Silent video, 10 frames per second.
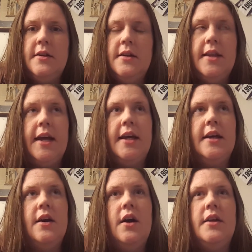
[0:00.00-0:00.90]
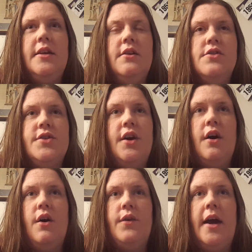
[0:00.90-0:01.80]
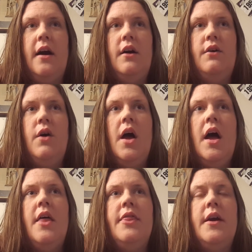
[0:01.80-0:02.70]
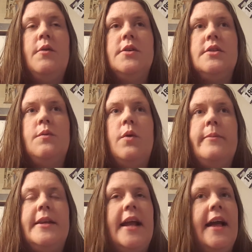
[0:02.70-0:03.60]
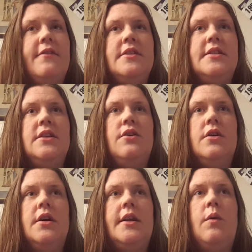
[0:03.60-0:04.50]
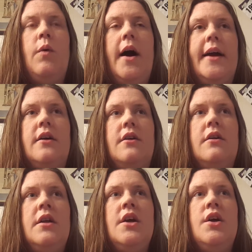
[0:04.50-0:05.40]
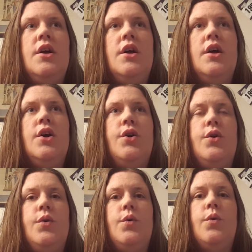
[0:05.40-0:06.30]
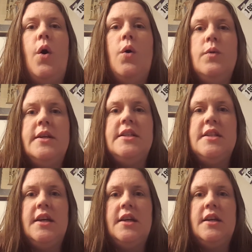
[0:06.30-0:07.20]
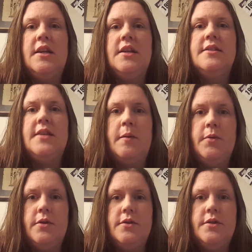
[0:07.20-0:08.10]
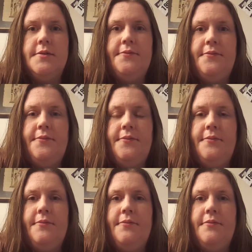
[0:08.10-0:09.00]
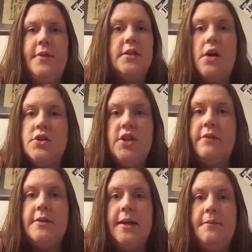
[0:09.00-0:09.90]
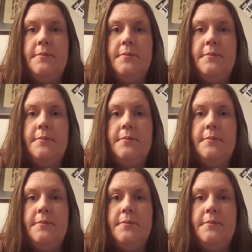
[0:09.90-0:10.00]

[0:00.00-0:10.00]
Like years ago now, there was a woman, I haven't seen her in a while, who only did samplers. That's all she ever did.